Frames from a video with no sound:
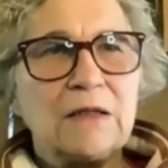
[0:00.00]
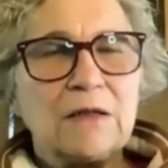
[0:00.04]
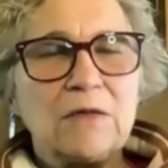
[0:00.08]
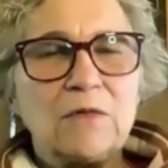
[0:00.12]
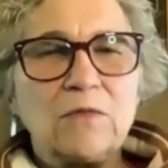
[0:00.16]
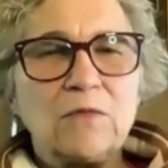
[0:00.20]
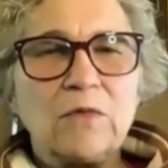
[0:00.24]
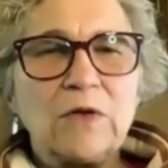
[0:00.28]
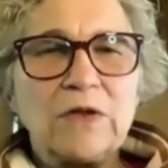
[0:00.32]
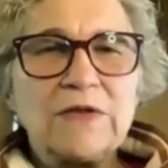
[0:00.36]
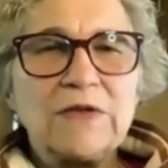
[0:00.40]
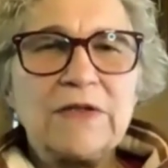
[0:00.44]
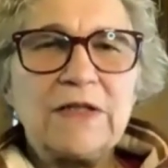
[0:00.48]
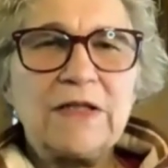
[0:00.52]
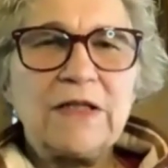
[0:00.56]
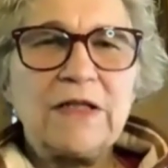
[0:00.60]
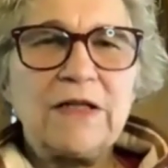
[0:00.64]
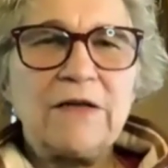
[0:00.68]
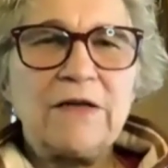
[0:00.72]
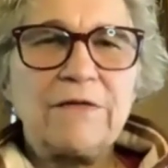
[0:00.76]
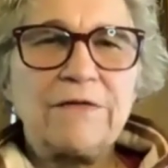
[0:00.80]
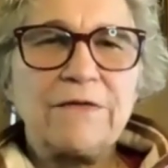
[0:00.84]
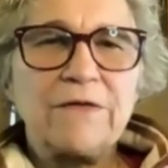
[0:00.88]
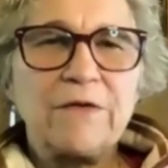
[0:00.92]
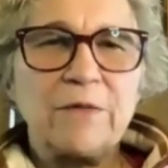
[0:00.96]
what's in
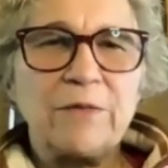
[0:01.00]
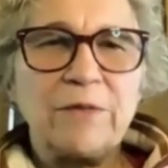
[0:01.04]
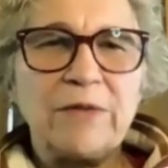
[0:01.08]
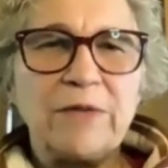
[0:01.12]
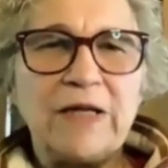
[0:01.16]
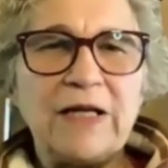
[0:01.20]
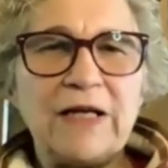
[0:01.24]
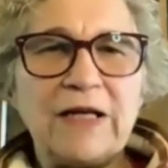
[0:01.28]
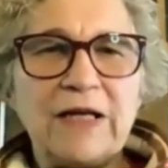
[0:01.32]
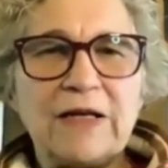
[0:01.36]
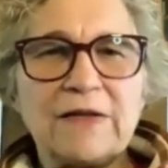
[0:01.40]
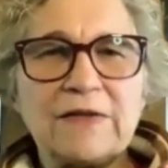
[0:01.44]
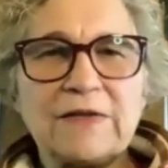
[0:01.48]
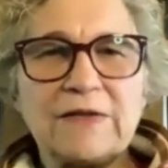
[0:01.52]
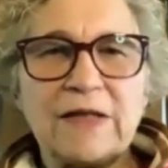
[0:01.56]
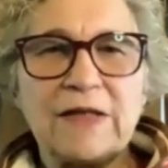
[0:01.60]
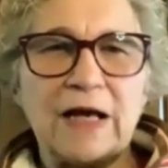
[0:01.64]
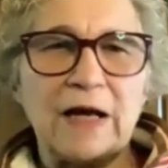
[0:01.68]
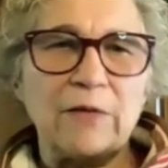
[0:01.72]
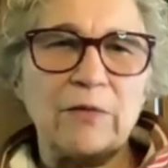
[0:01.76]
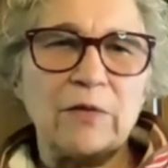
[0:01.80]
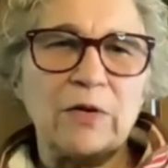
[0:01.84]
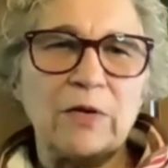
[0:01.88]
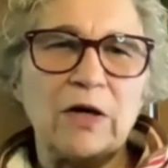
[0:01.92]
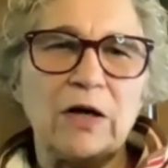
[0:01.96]
it for me is
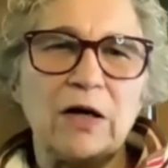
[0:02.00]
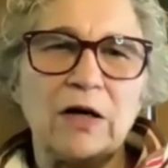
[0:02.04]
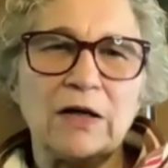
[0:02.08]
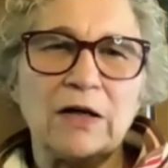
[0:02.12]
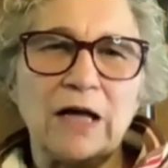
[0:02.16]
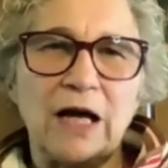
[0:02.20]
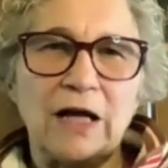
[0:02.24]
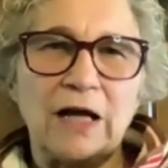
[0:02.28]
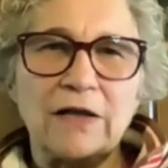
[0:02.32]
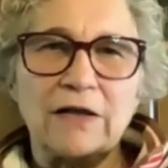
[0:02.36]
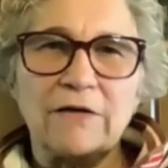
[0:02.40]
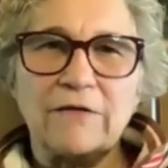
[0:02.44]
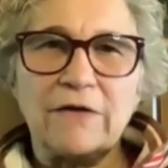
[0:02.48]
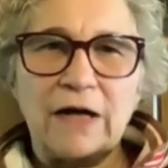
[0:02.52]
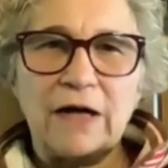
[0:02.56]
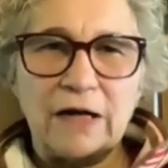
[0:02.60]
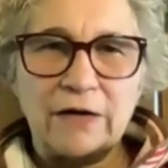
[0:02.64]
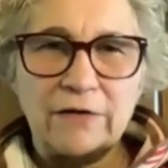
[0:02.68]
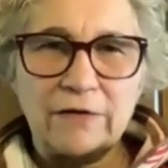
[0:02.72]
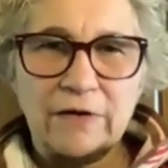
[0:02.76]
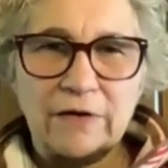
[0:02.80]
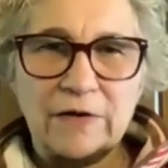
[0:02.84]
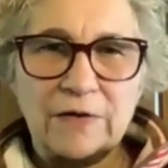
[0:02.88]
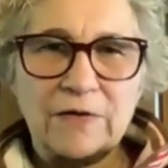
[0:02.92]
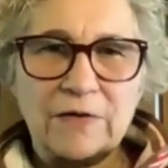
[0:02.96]
that we all got the
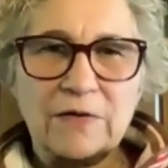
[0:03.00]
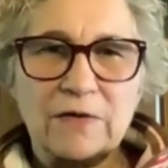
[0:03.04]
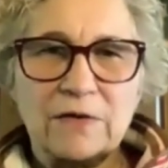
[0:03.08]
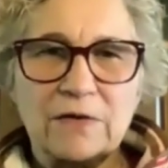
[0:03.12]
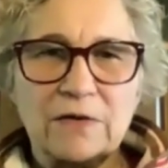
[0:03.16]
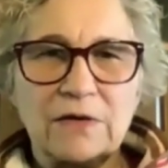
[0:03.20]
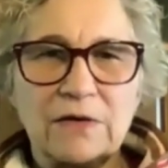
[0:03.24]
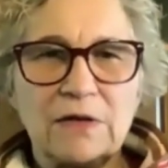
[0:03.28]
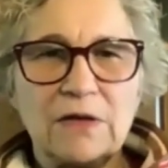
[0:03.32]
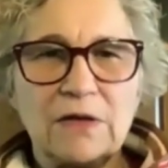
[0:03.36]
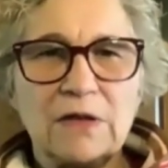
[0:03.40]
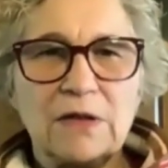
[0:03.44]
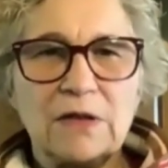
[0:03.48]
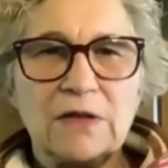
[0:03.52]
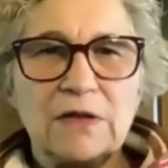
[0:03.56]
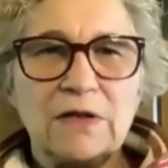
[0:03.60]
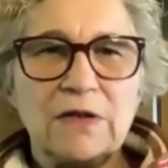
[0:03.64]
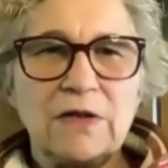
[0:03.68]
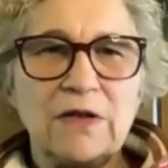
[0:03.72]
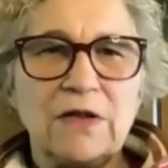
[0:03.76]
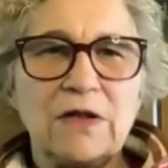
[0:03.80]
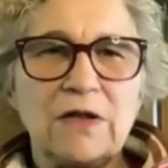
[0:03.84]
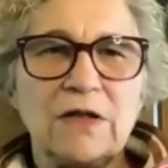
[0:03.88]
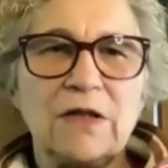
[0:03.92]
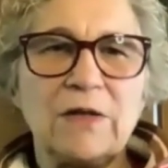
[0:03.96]
virus.
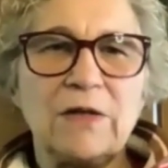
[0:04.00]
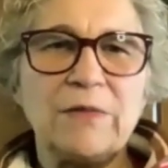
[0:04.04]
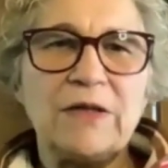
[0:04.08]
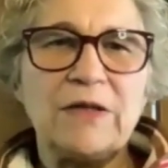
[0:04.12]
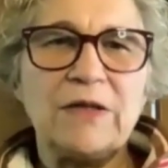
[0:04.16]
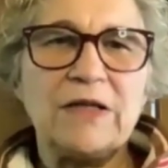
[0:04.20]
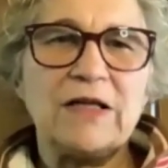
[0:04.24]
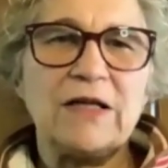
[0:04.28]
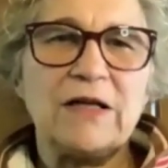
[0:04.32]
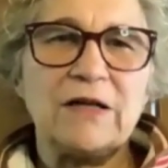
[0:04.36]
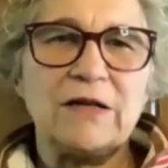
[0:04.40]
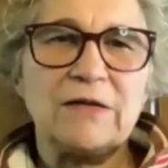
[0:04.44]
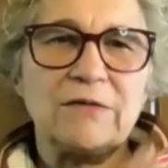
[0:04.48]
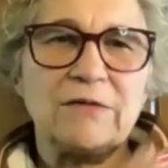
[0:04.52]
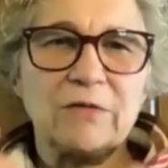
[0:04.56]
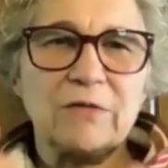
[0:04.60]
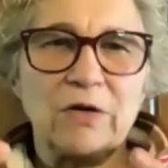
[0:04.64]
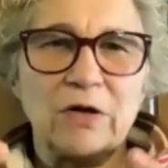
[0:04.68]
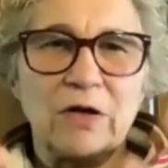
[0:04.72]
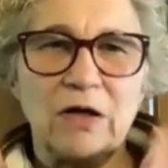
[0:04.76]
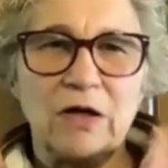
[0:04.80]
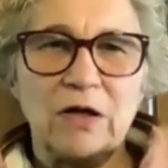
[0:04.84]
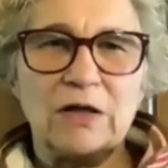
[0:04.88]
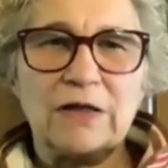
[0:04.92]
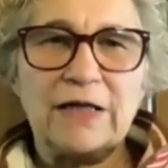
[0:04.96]
You know what I mean? That we're
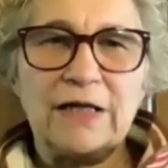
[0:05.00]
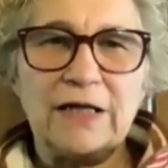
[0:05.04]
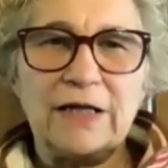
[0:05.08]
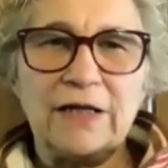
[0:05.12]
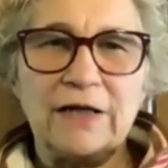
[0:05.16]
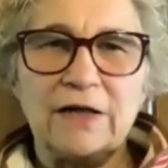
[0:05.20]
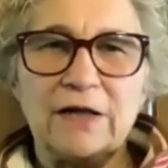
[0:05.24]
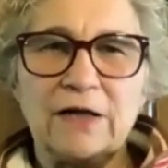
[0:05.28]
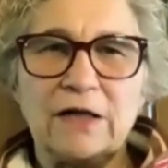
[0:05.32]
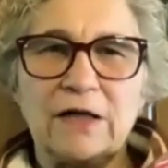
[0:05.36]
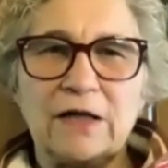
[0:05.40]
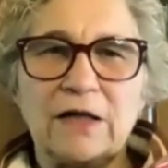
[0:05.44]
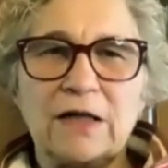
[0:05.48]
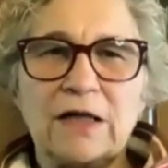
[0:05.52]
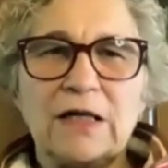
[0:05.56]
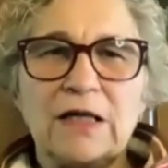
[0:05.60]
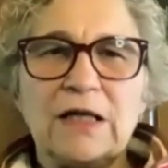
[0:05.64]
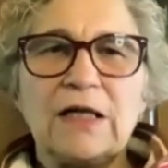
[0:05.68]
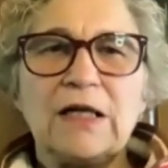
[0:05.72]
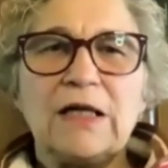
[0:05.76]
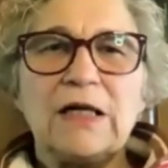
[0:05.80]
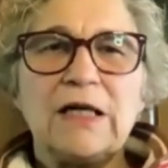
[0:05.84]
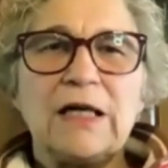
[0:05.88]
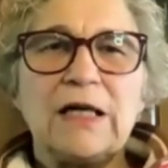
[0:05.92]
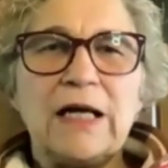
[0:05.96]
all here.
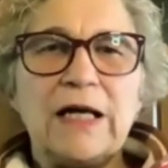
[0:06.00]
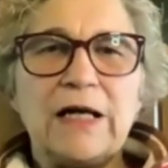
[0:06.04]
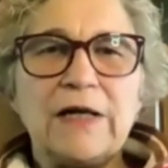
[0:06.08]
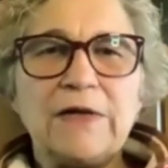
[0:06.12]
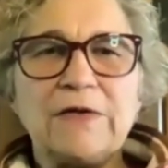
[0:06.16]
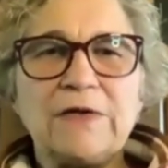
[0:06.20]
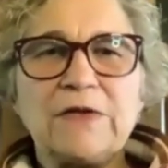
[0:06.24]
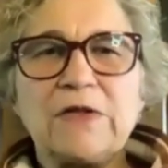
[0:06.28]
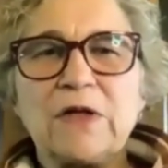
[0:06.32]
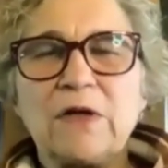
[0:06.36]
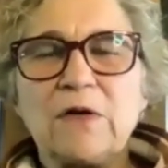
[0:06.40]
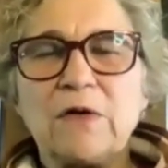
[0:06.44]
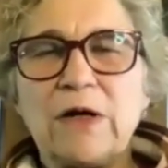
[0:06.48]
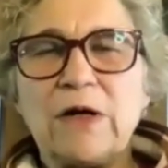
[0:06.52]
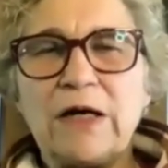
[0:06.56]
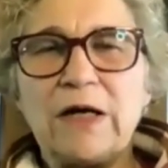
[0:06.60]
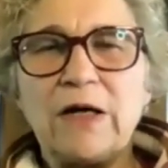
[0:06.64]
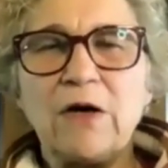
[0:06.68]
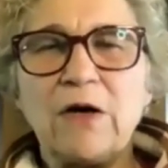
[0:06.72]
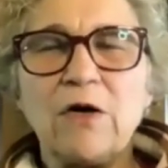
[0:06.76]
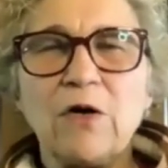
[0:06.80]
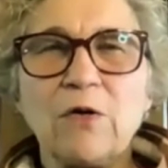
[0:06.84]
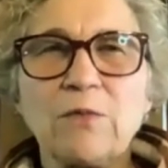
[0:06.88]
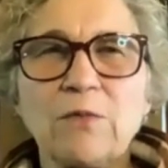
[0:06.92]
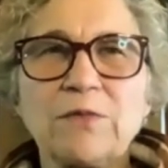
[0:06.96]
And so I
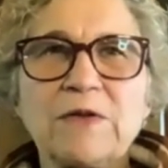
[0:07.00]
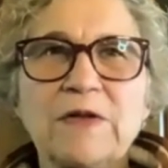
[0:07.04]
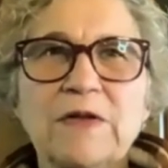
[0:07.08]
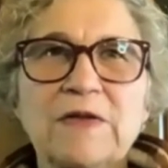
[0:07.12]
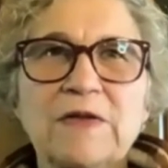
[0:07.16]
hope